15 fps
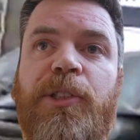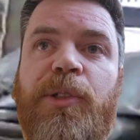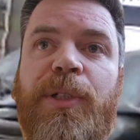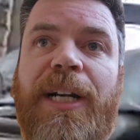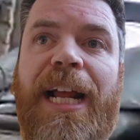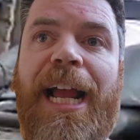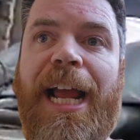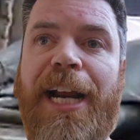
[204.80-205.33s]
so
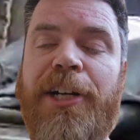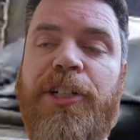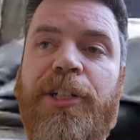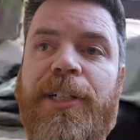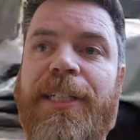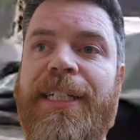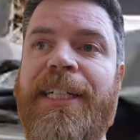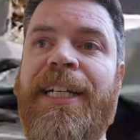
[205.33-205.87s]
that it
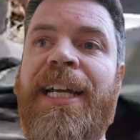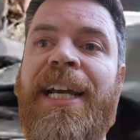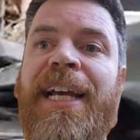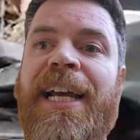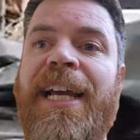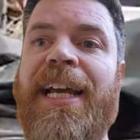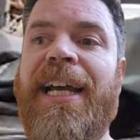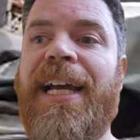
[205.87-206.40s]
actually
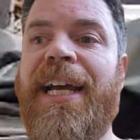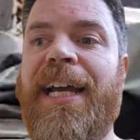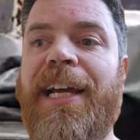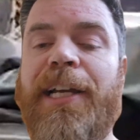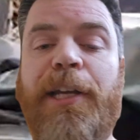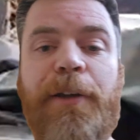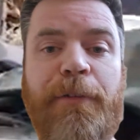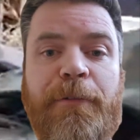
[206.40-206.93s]

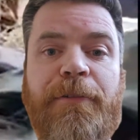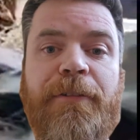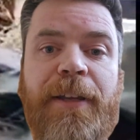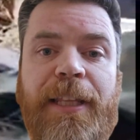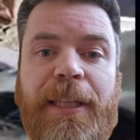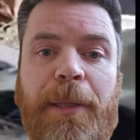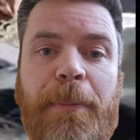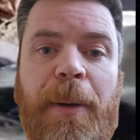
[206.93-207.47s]
can
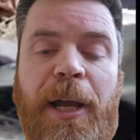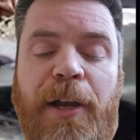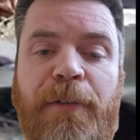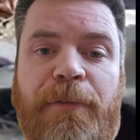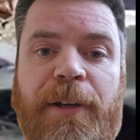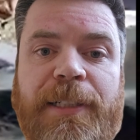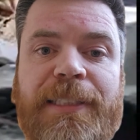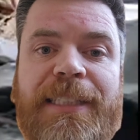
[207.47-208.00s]
fit the
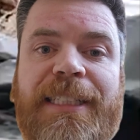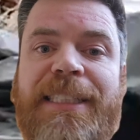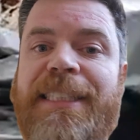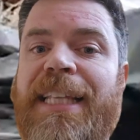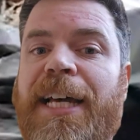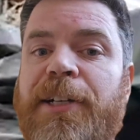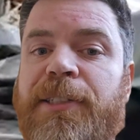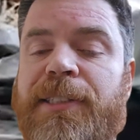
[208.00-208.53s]
Biofall
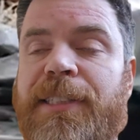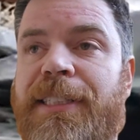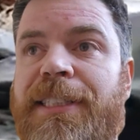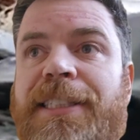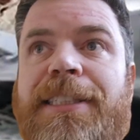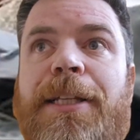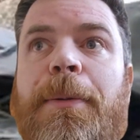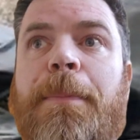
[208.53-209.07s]
6000.
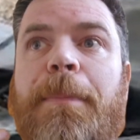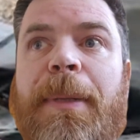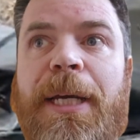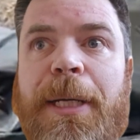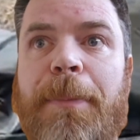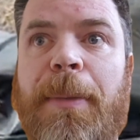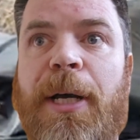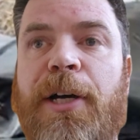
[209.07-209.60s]
This is a
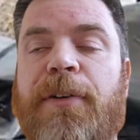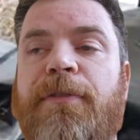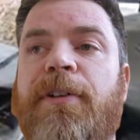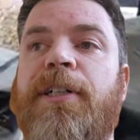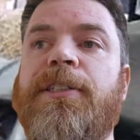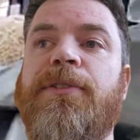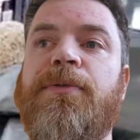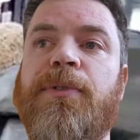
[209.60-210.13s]
big
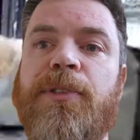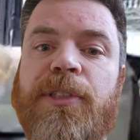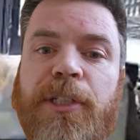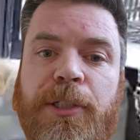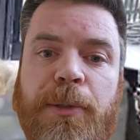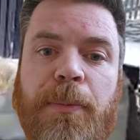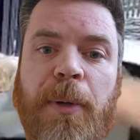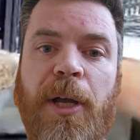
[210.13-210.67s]
biofalls for
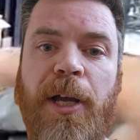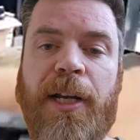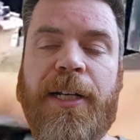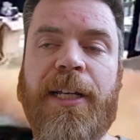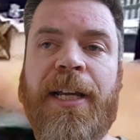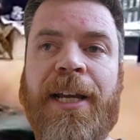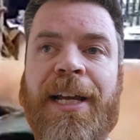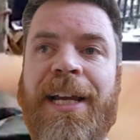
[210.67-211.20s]
such a
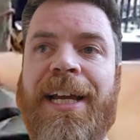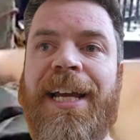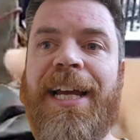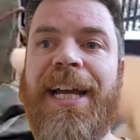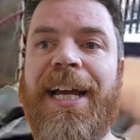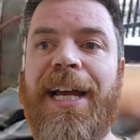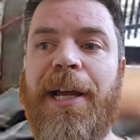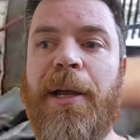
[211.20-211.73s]
pond.
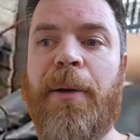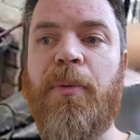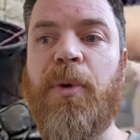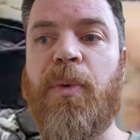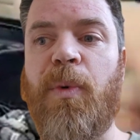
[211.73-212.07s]
And we